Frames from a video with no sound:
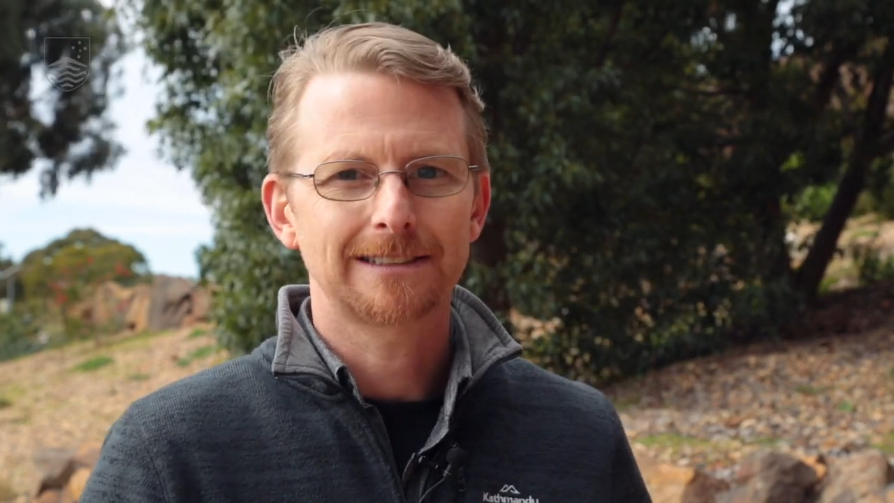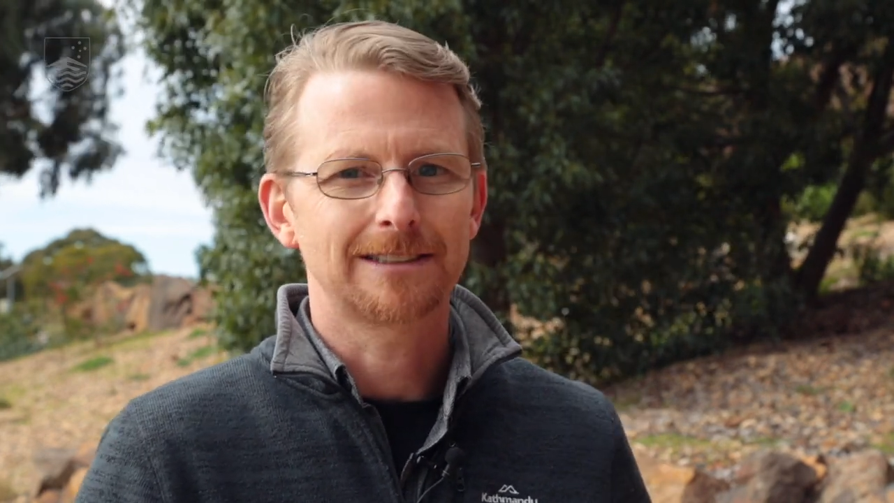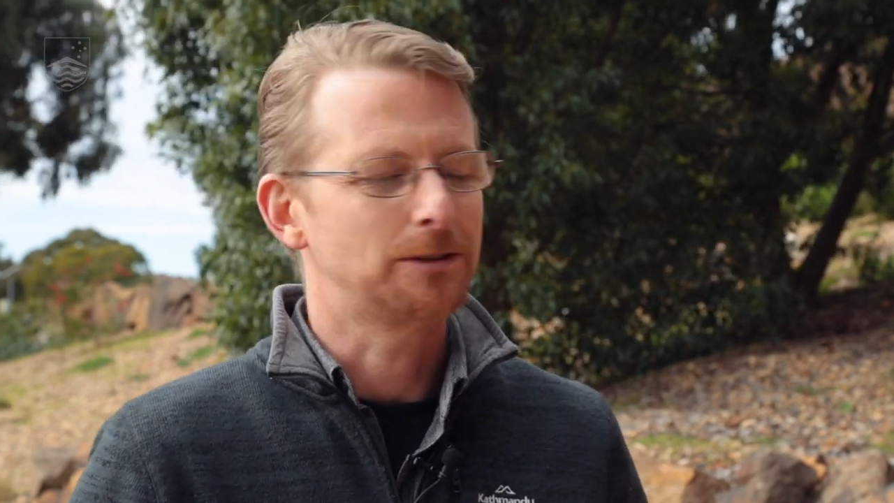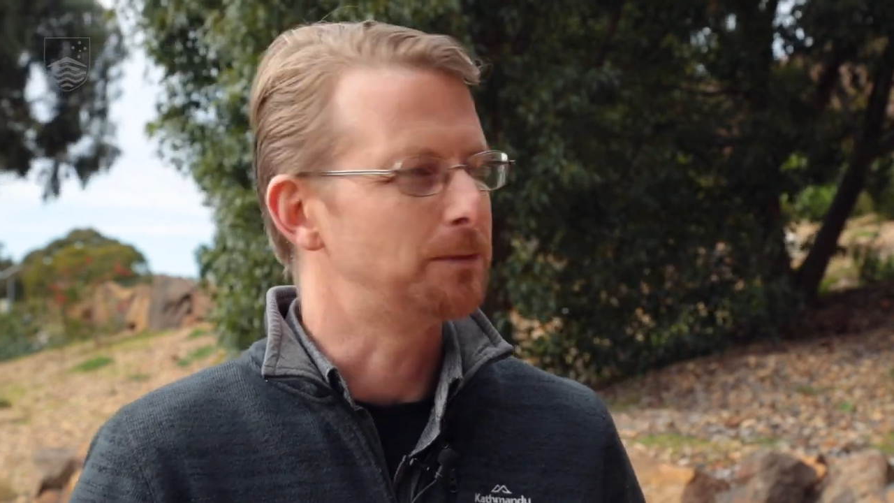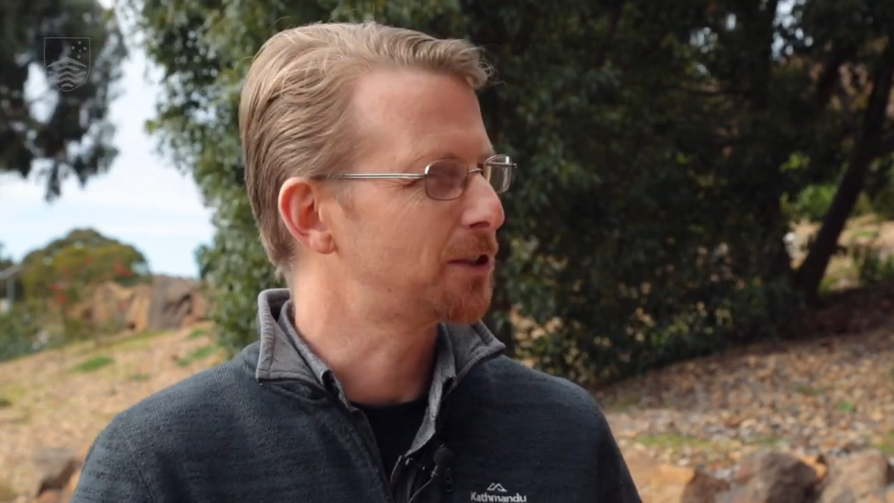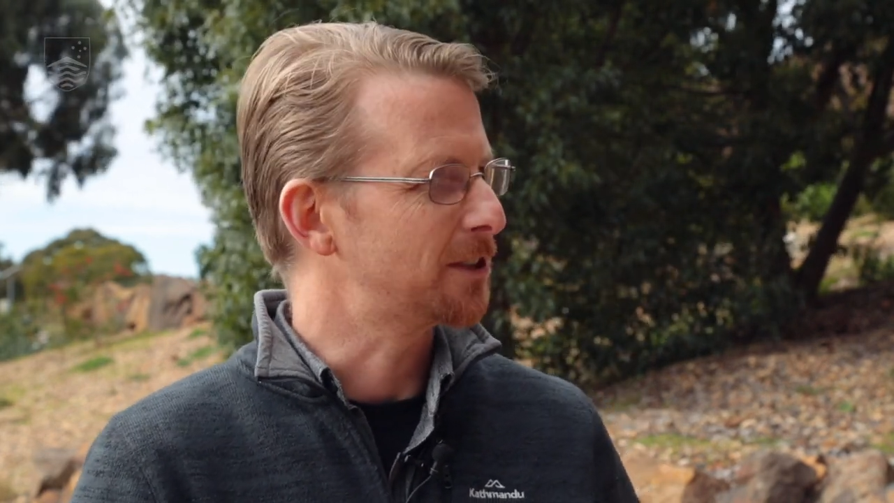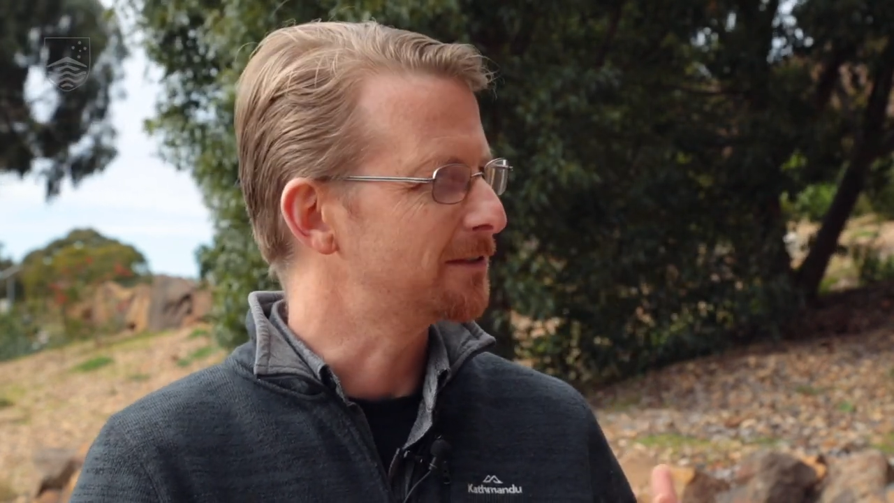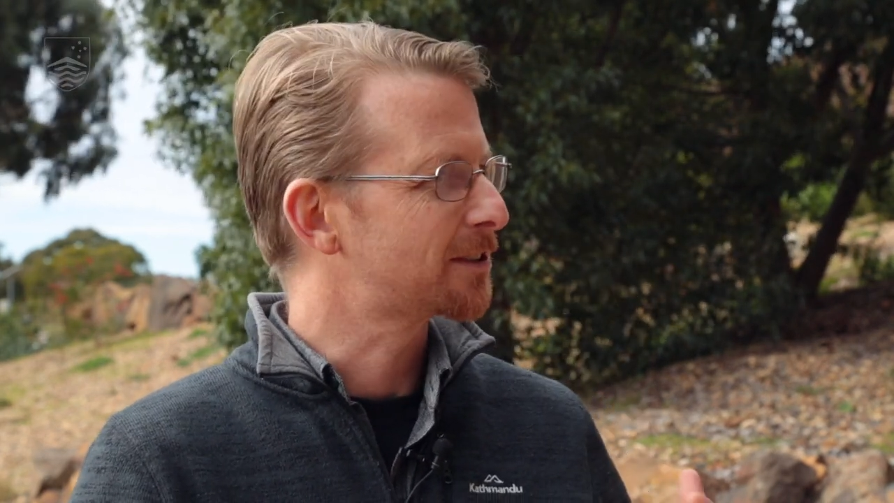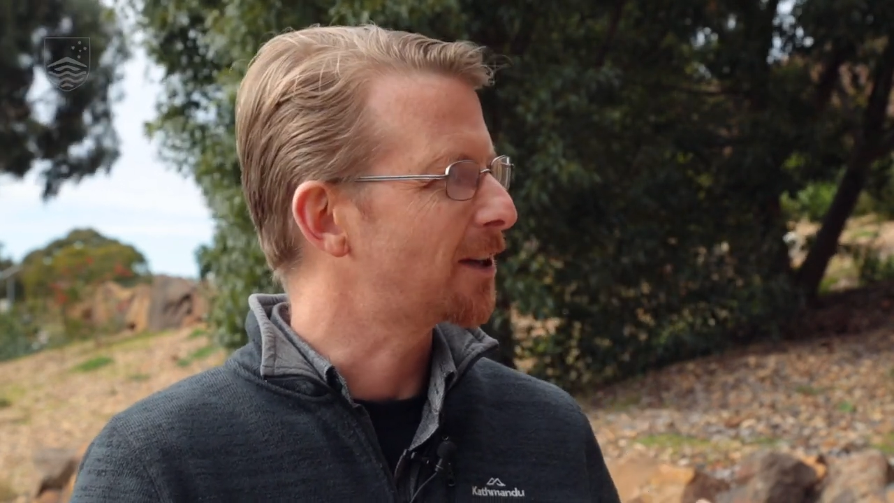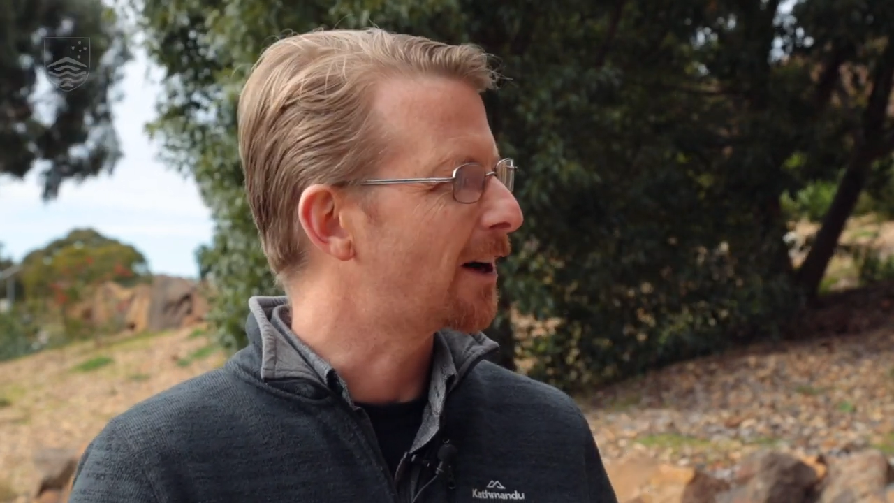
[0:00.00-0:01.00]
distribution
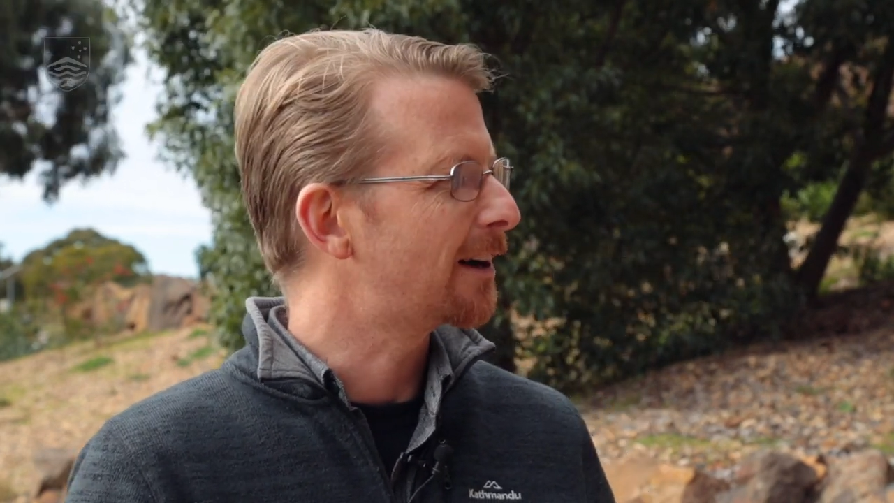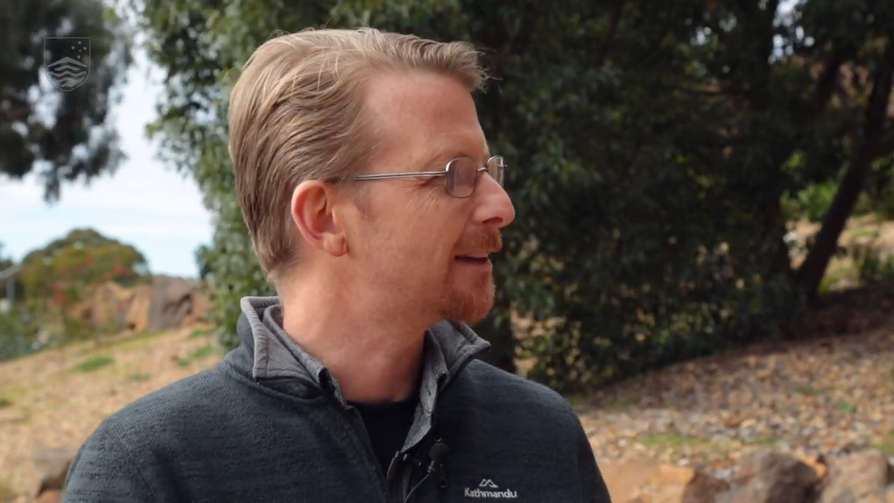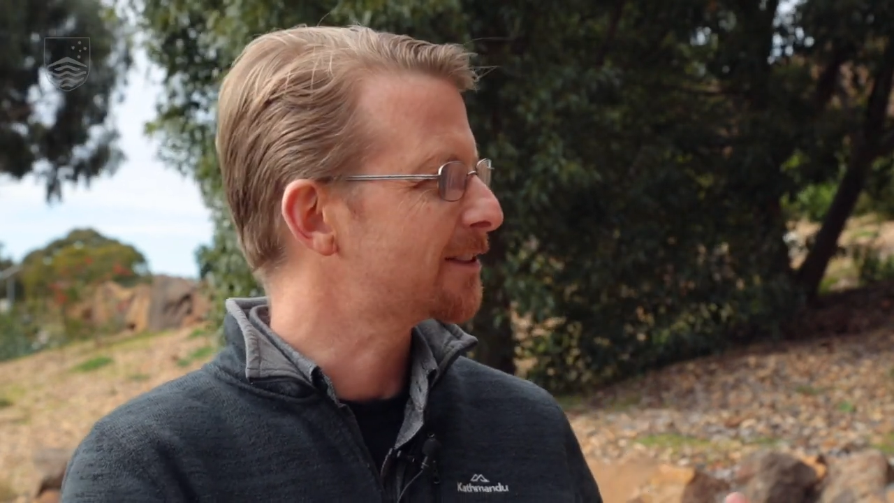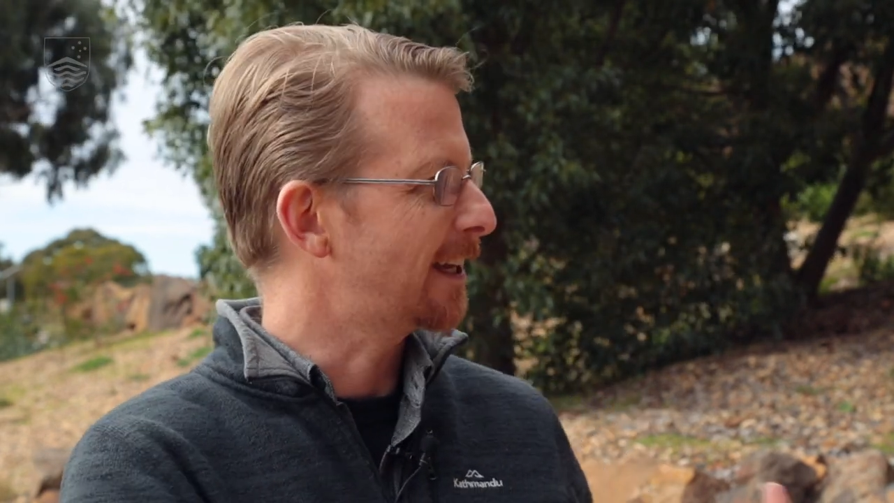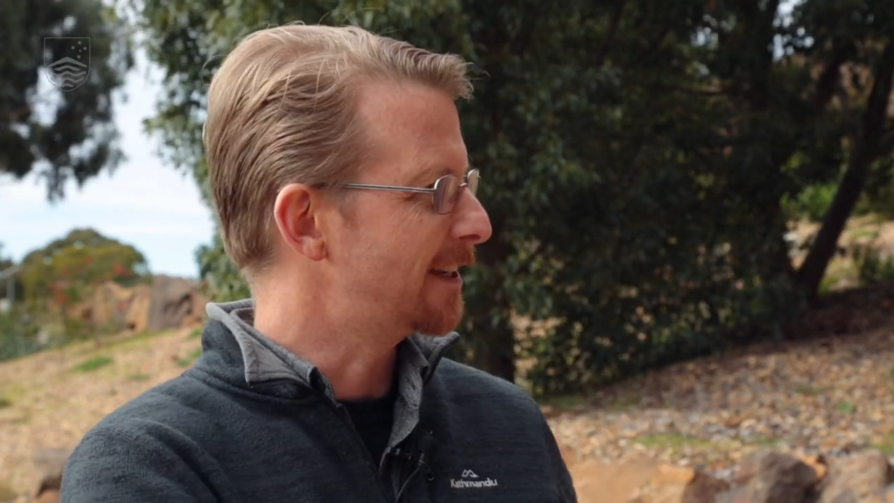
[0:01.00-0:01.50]
of stars